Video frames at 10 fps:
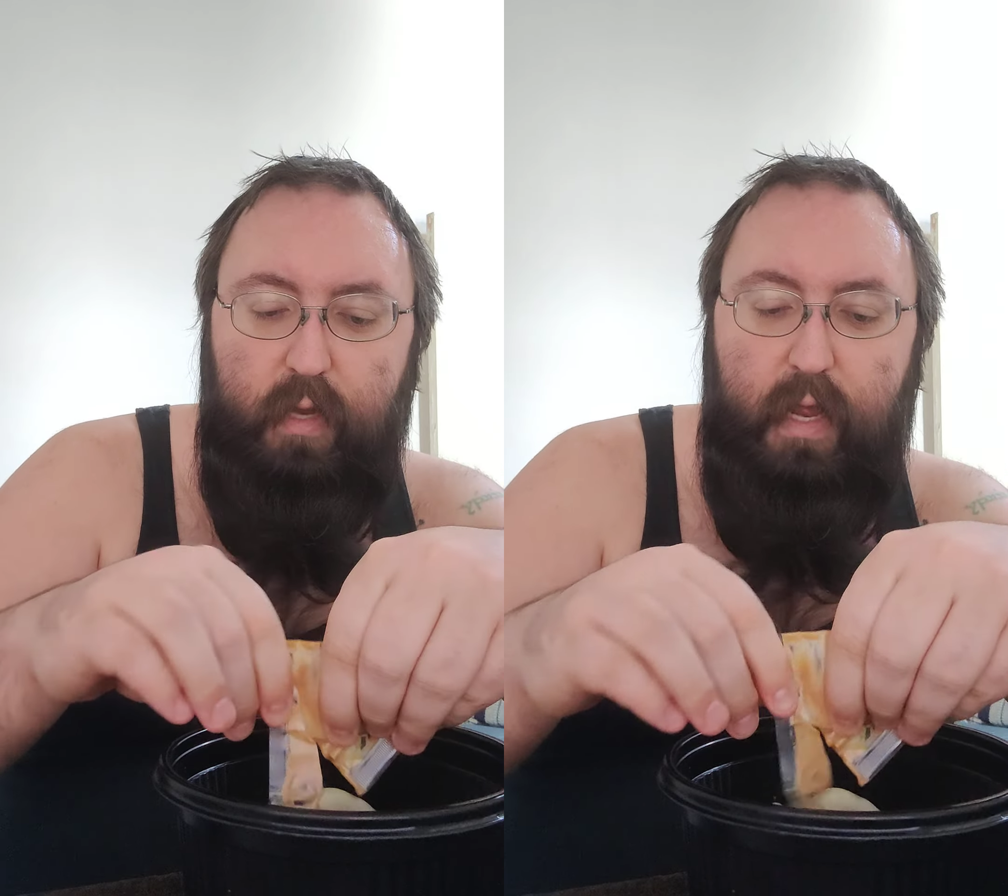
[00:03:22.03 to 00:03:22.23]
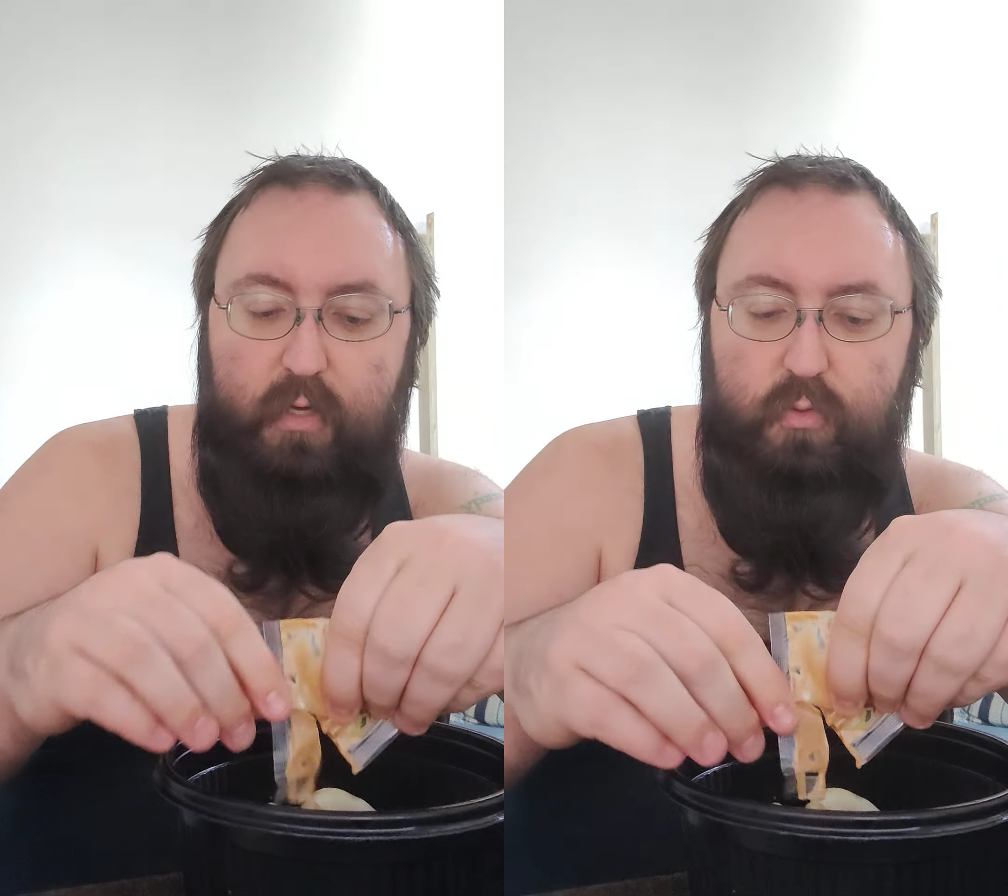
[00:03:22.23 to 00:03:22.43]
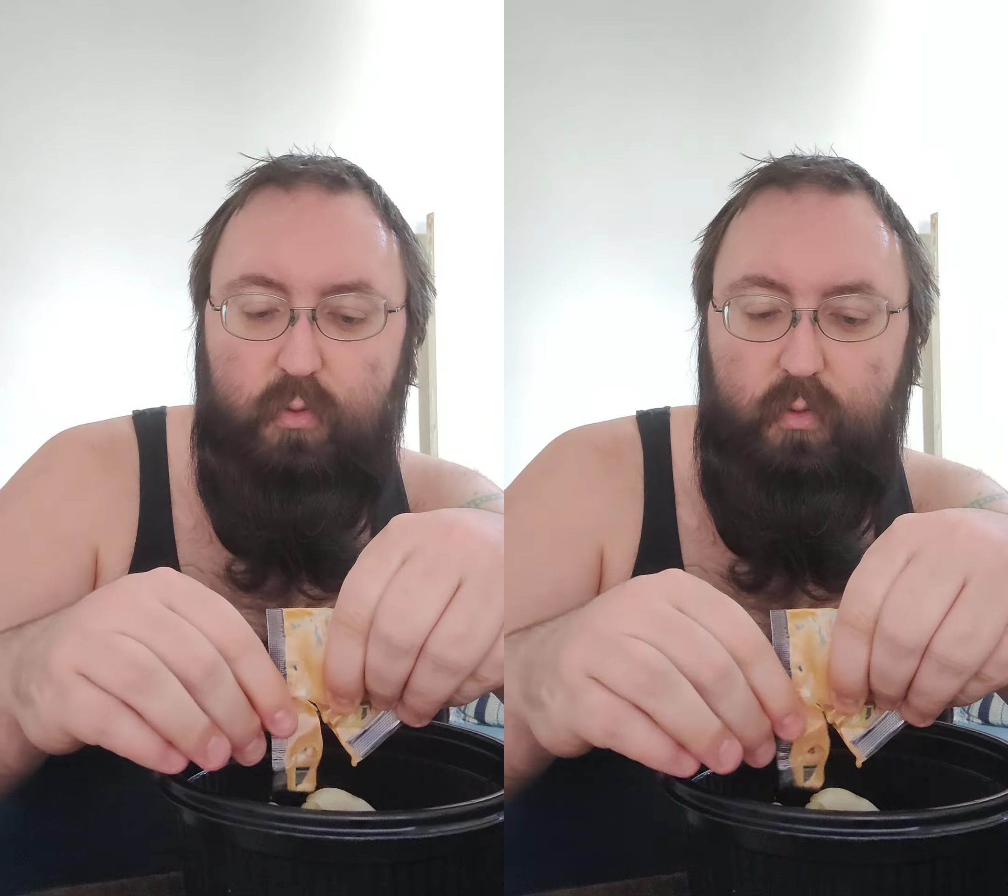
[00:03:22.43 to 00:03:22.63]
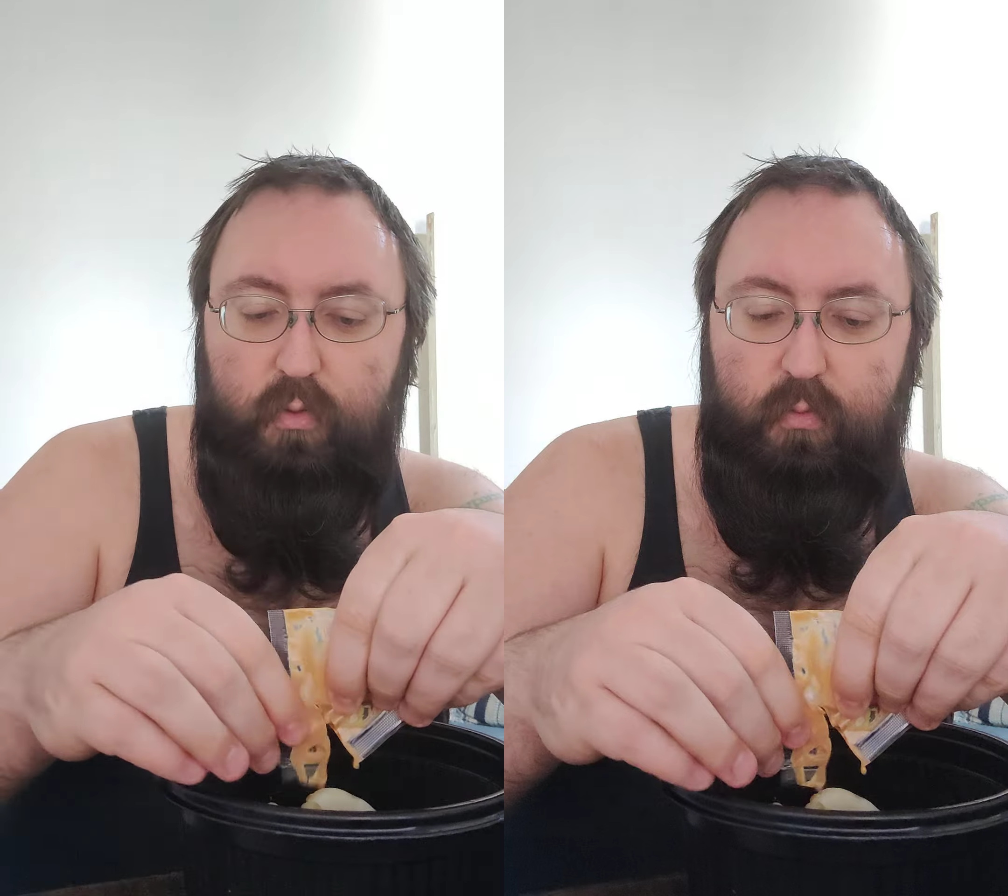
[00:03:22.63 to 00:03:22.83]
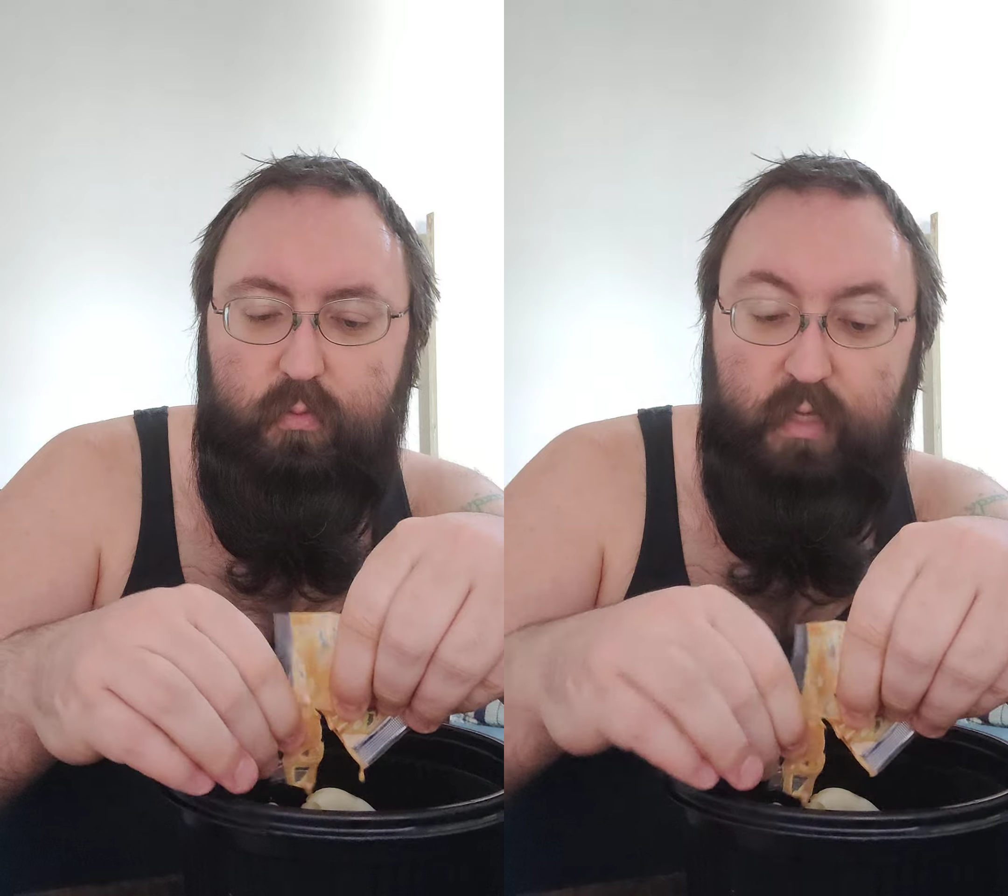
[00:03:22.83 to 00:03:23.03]

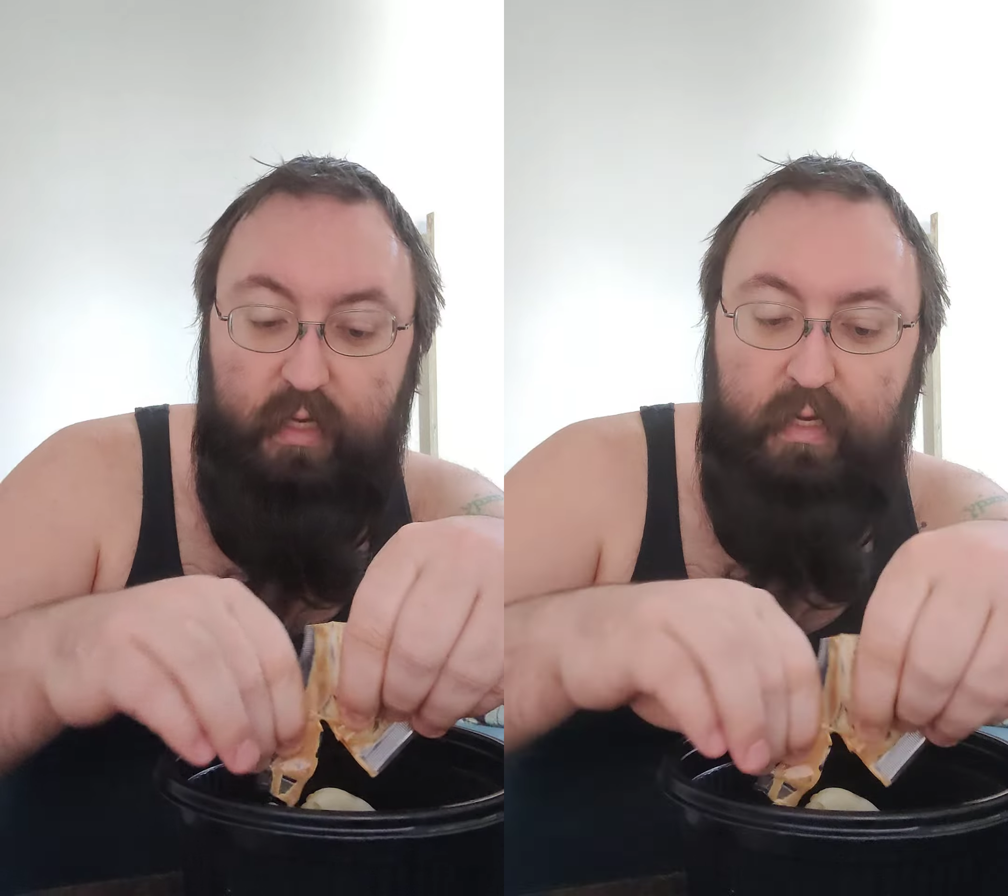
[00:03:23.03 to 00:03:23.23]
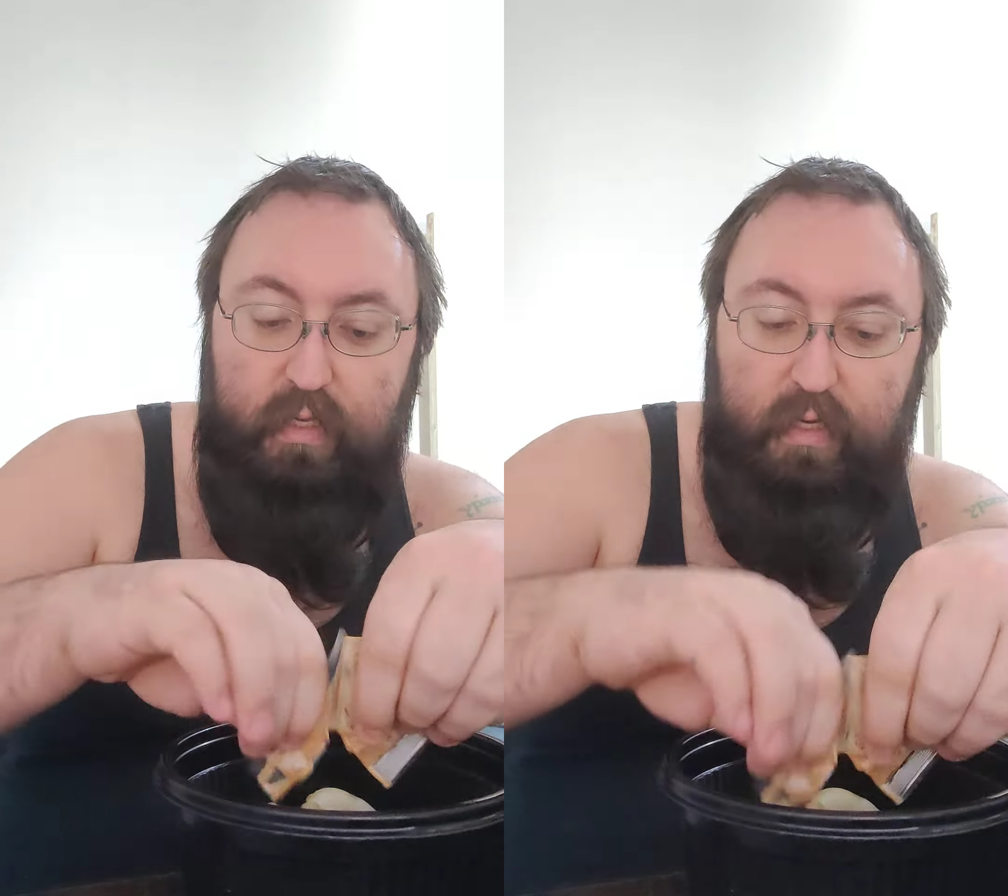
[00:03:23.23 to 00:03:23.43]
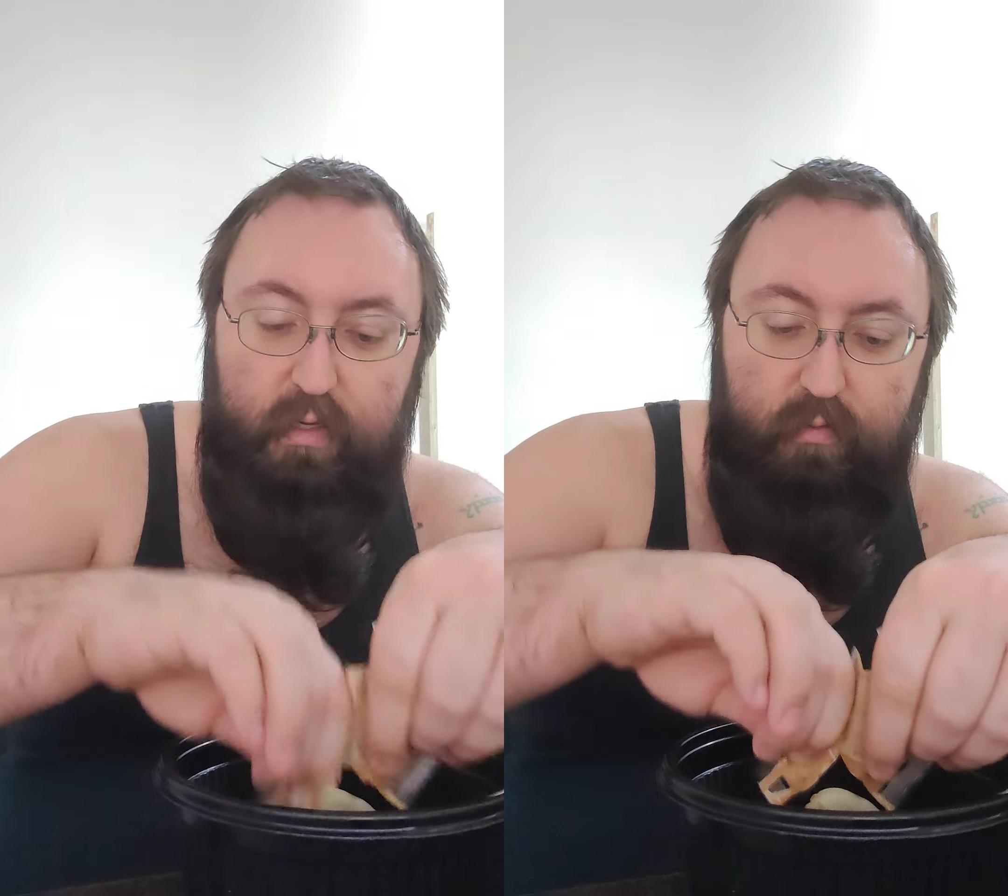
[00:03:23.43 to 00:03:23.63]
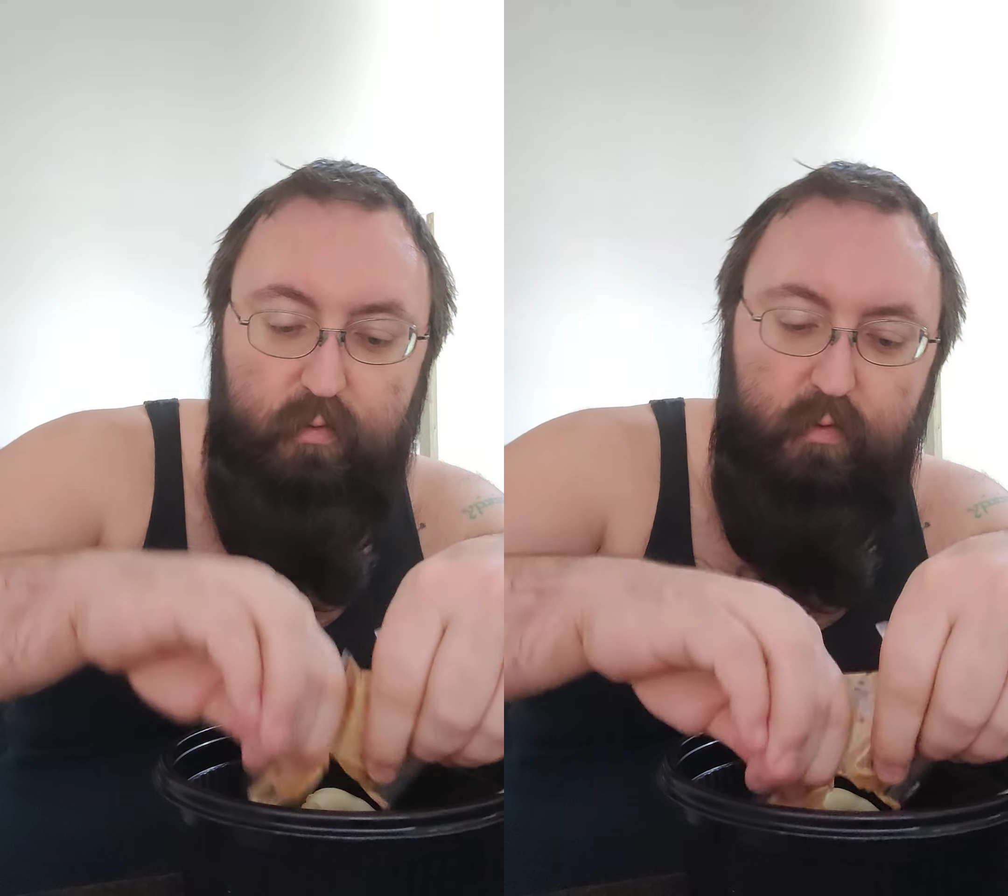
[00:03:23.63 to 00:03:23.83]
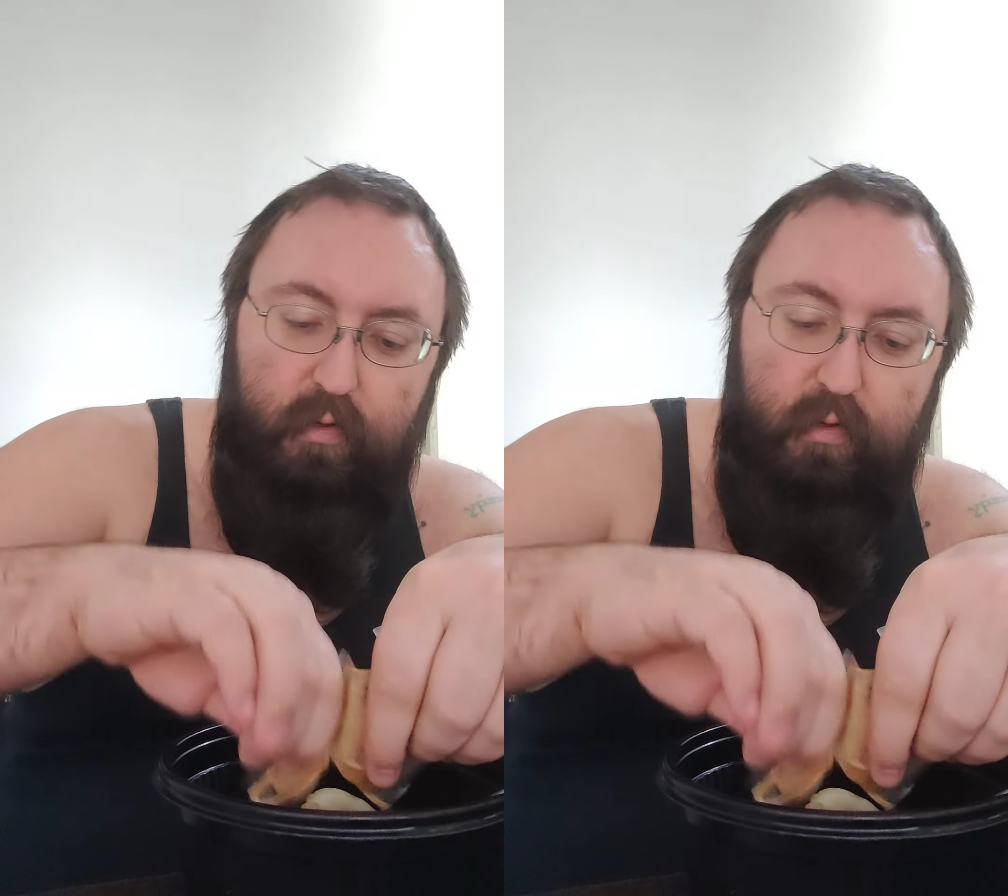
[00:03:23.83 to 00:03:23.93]
actual tahini,